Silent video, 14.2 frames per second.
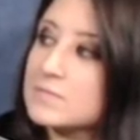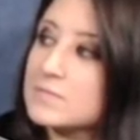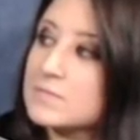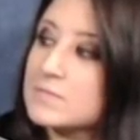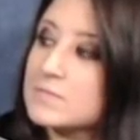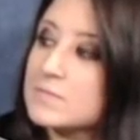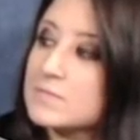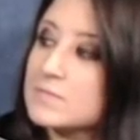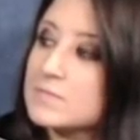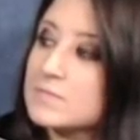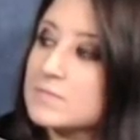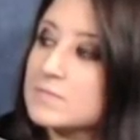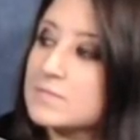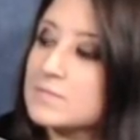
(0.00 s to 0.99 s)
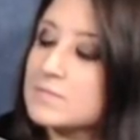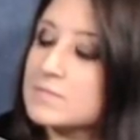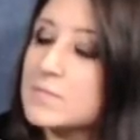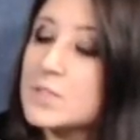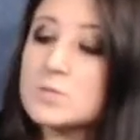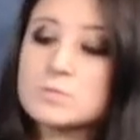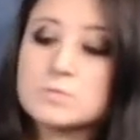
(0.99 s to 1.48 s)

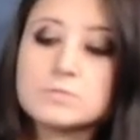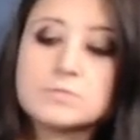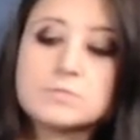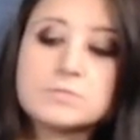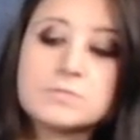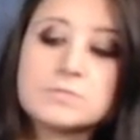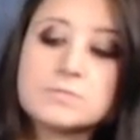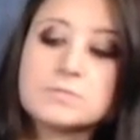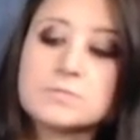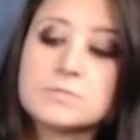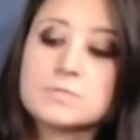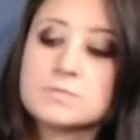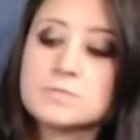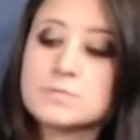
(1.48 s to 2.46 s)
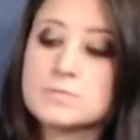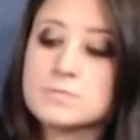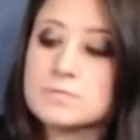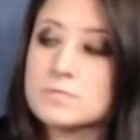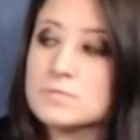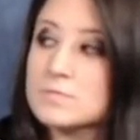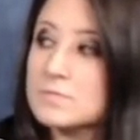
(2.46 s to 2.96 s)

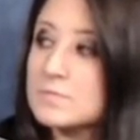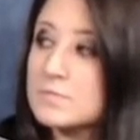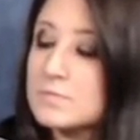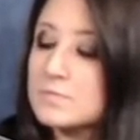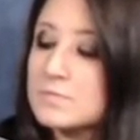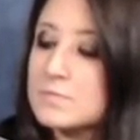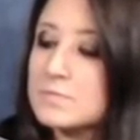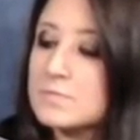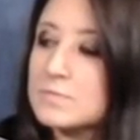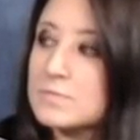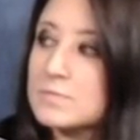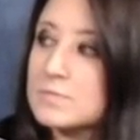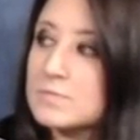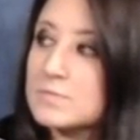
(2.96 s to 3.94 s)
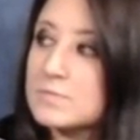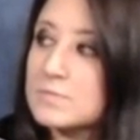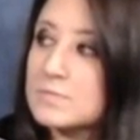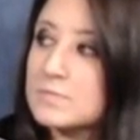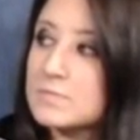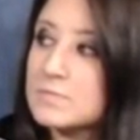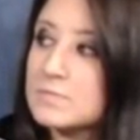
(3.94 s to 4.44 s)

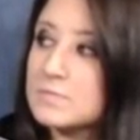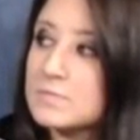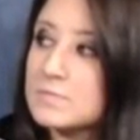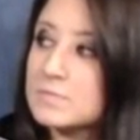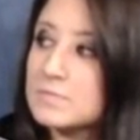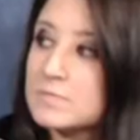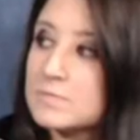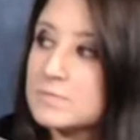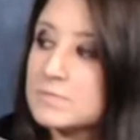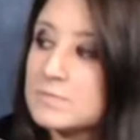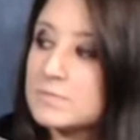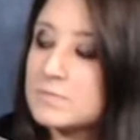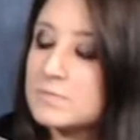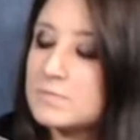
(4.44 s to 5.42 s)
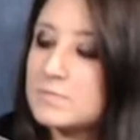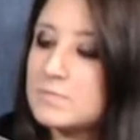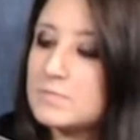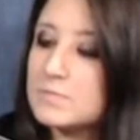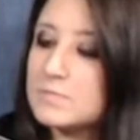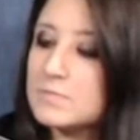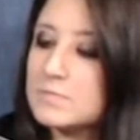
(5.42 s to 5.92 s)

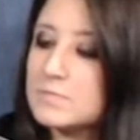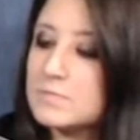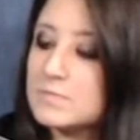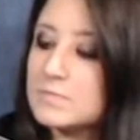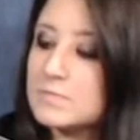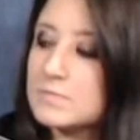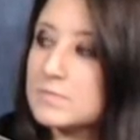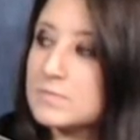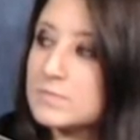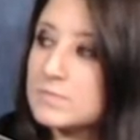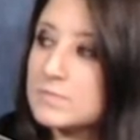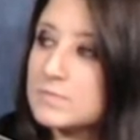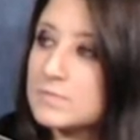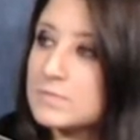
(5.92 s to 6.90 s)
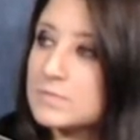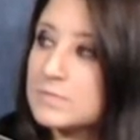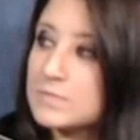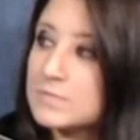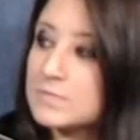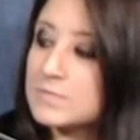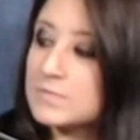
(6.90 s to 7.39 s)

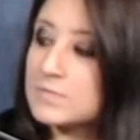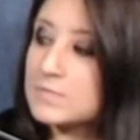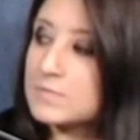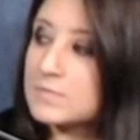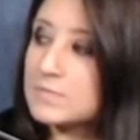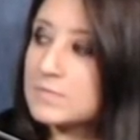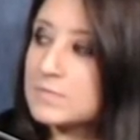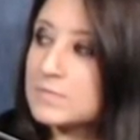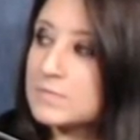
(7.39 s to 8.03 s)
(not speaking)